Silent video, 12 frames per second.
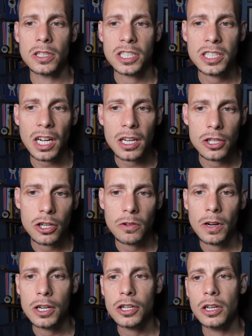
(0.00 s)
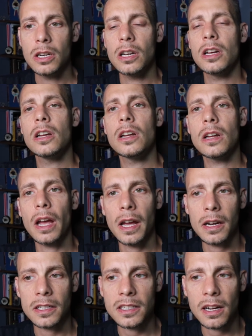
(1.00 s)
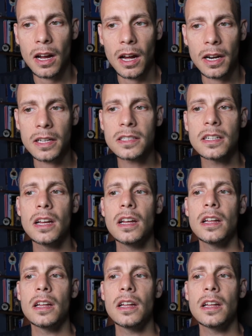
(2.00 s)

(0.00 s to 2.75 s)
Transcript: second-generation antipsychotics.